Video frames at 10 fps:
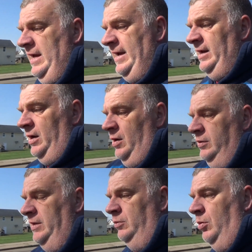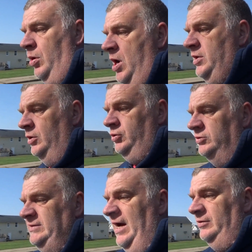and then we'll walk
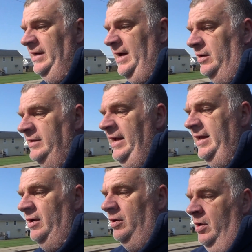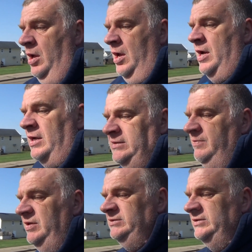towards downtown, take care of
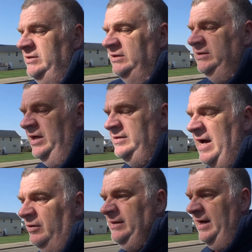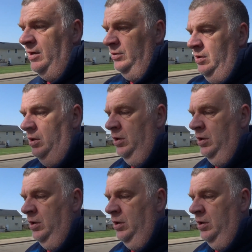some businesses downtown.